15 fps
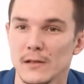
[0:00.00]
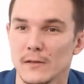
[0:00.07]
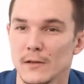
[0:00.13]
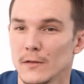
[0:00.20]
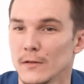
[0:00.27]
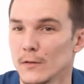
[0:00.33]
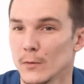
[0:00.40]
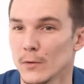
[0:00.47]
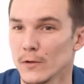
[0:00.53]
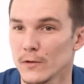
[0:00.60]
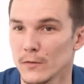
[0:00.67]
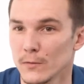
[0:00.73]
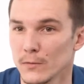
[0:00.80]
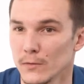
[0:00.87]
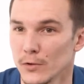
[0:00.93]
It
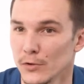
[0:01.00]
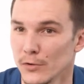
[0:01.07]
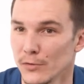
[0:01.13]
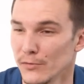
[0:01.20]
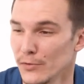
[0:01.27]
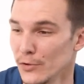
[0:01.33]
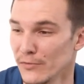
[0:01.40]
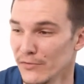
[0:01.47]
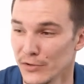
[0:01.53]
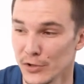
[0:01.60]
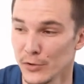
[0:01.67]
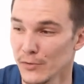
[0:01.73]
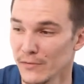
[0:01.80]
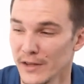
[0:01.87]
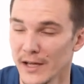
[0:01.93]
distorts your
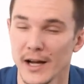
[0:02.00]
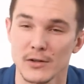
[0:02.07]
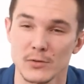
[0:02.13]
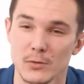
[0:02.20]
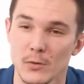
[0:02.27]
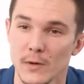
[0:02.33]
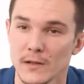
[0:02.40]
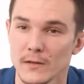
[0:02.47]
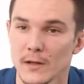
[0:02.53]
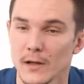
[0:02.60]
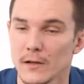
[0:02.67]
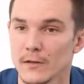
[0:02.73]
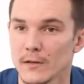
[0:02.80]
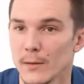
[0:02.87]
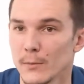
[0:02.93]
view of the actual wet
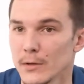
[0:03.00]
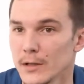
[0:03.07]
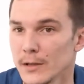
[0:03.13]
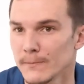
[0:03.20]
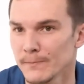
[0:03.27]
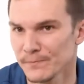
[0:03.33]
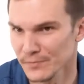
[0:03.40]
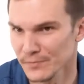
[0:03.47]
side assembly.